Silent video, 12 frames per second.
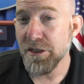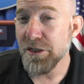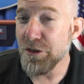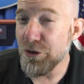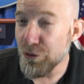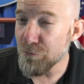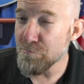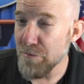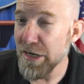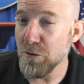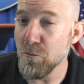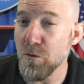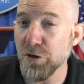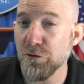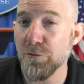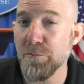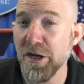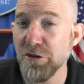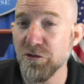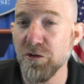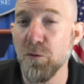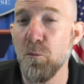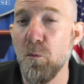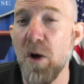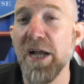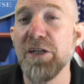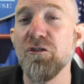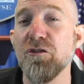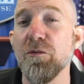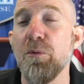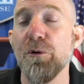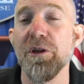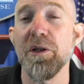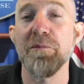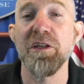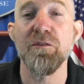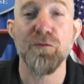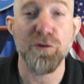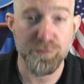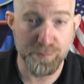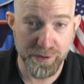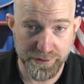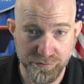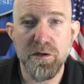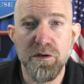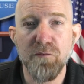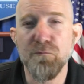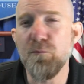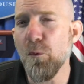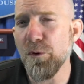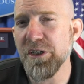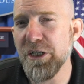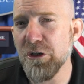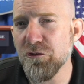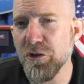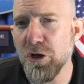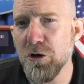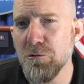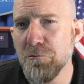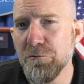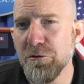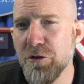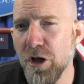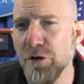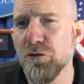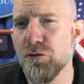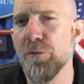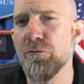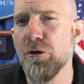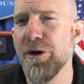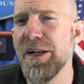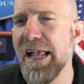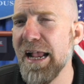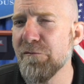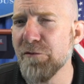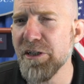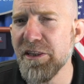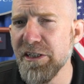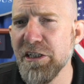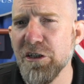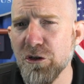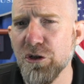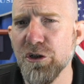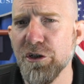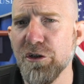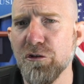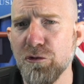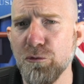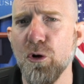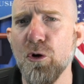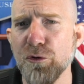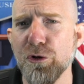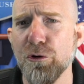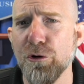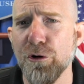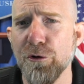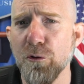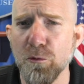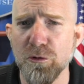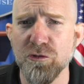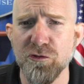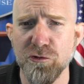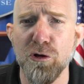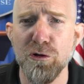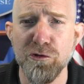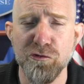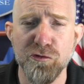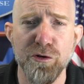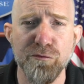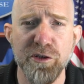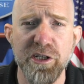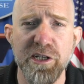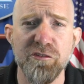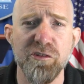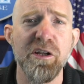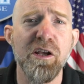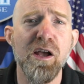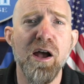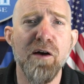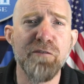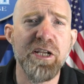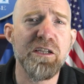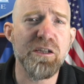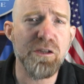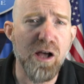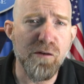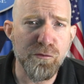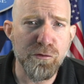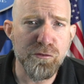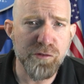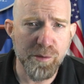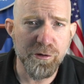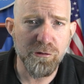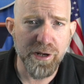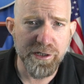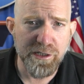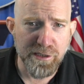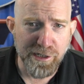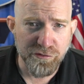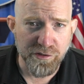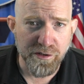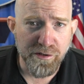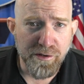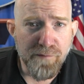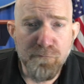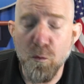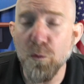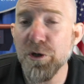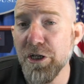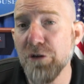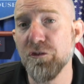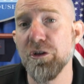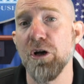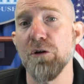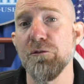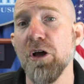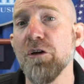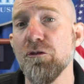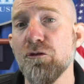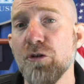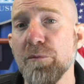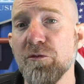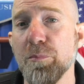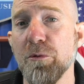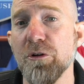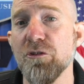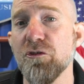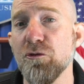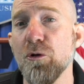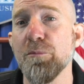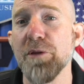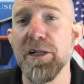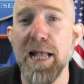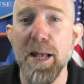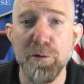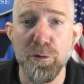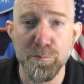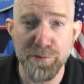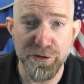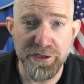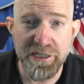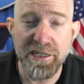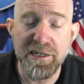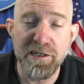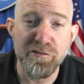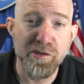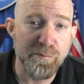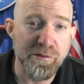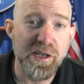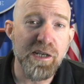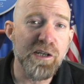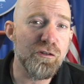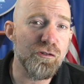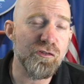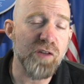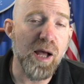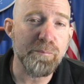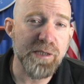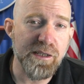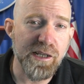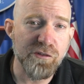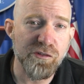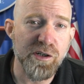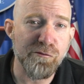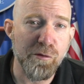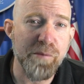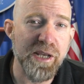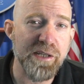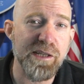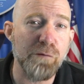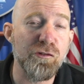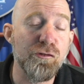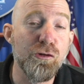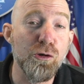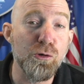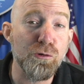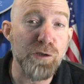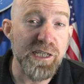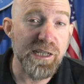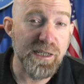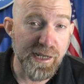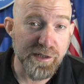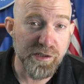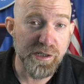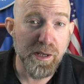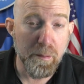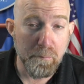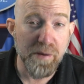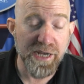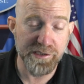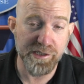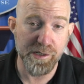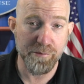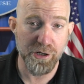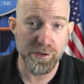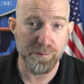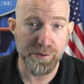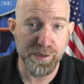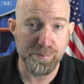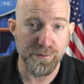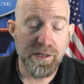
you might want to remind yourself why you supported him in the first place. 4 years ago, Donald Trump tried everything he could to overturn or stall the certification of a lawful Democratic election. 4 years ago, Donald Trump supporters stormed the Capitol building in an attempt to stop the election of a man that was duly elected by the American people.